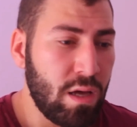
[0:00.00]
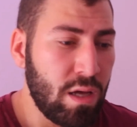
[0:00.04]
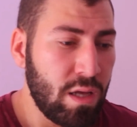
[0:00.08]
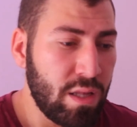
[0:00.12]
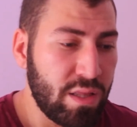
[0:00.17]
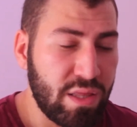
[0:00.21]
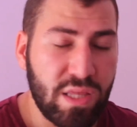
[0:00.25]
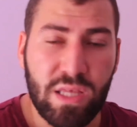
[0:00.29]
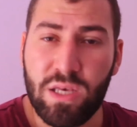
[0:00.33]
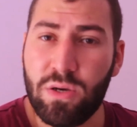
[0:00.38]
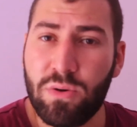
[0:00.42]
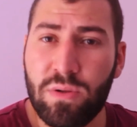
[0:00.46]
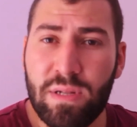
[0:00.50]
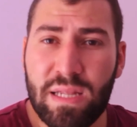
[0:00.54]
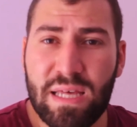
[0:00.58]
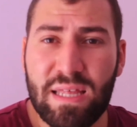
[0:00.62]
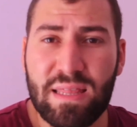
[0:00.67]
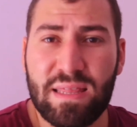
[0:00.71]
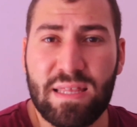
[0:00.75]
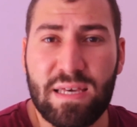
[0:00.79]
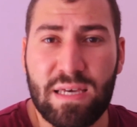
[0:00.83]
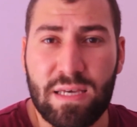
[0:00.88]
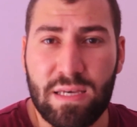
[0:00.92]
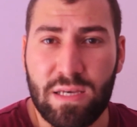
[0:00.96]
the only
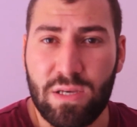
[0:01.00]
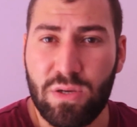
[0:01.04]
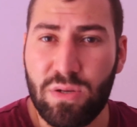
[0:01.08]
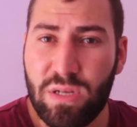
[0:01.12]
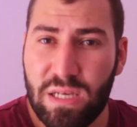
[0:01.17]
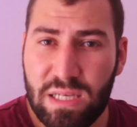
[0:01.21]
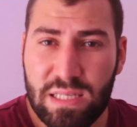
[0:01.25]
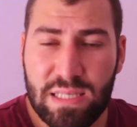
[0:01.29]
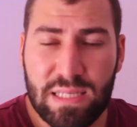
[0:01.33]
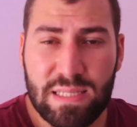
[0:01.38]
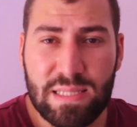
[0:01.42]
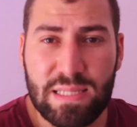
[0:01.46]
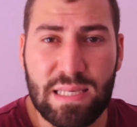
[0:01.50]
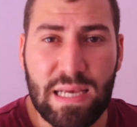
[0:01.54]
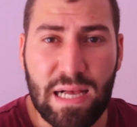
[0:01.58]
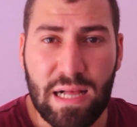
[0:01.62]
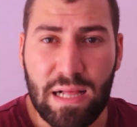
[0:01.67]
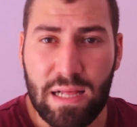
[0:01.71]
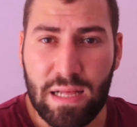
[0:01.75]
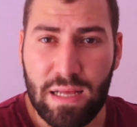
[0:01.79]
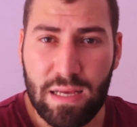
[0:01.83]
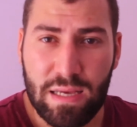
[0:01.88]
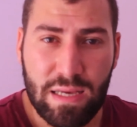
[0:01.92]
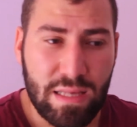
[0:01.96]
thing you need to
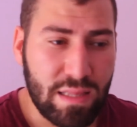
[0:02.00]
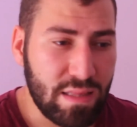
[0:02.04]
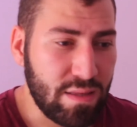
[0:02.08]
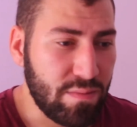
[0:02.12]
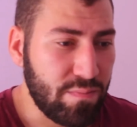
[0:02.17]
sell in the